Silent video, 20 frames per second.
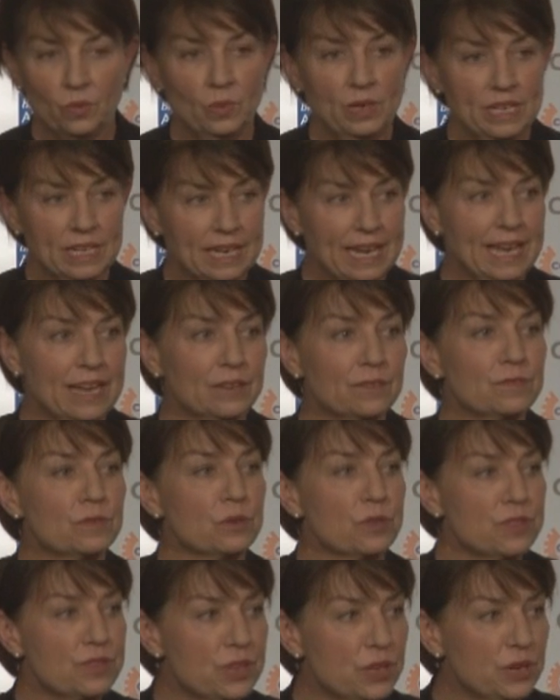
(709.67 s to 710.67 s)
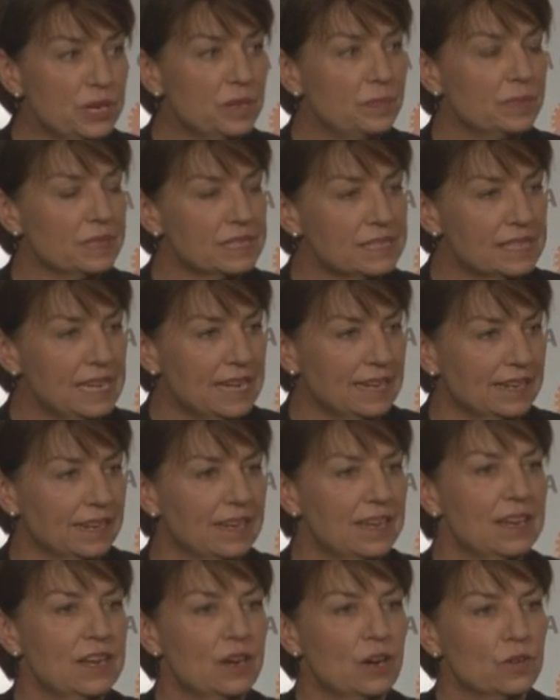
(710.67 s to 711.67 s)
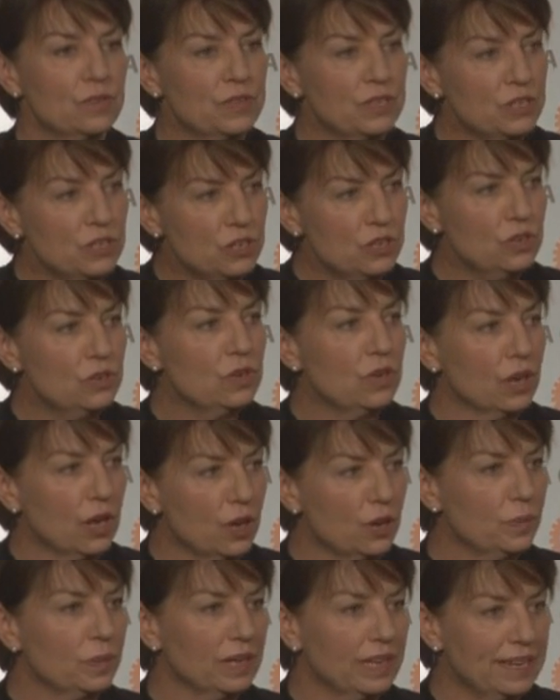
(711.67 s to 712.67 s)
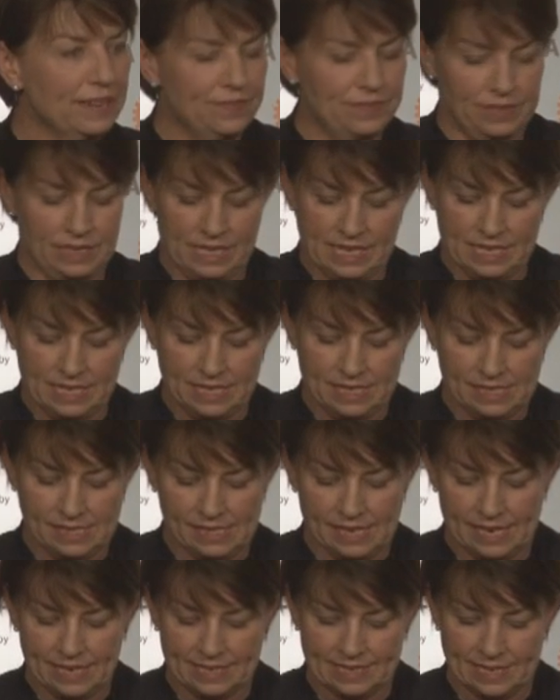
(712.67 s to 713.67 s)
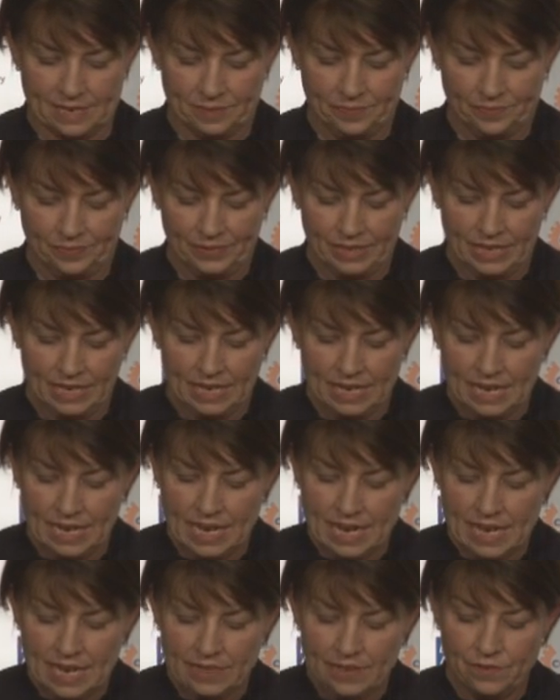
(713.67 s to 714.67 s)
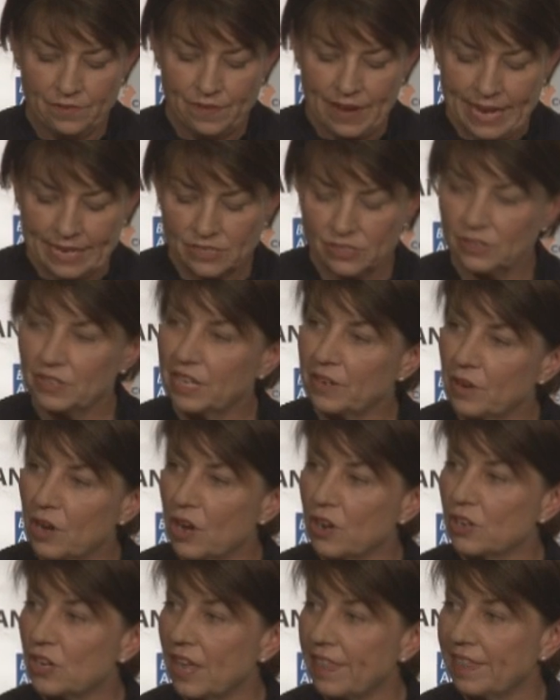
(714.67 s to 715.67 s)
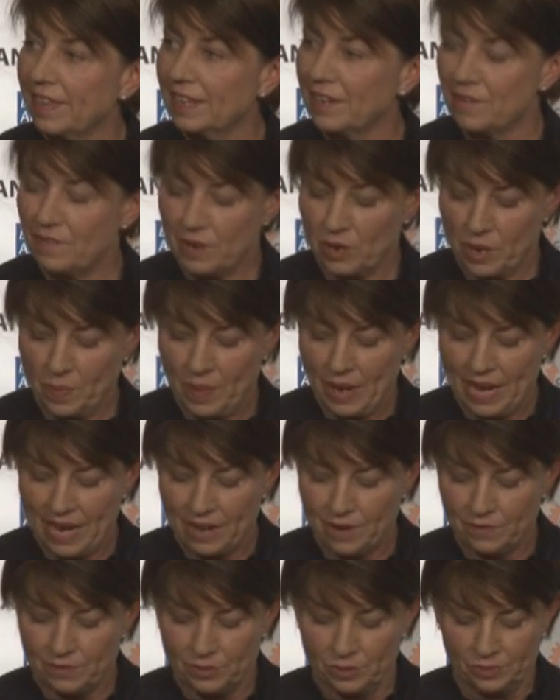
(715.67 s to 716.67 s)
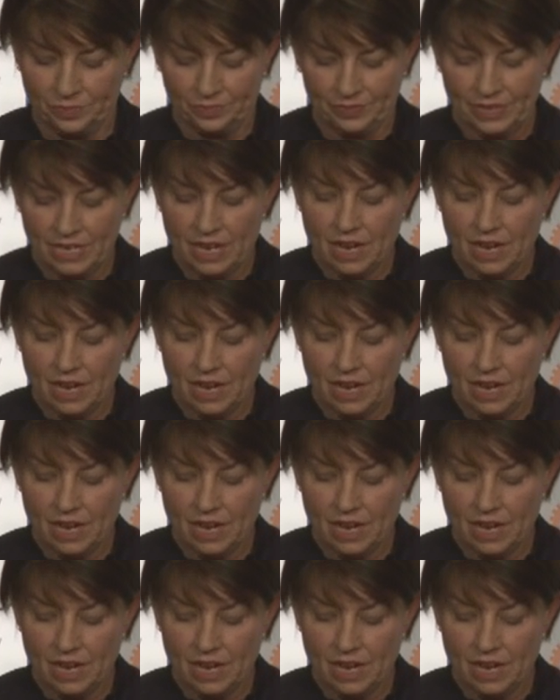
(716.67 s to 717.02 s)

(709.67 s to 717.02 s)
We account for 30% of the new global effort in this sector. The facts on their own, I think, are very powerful.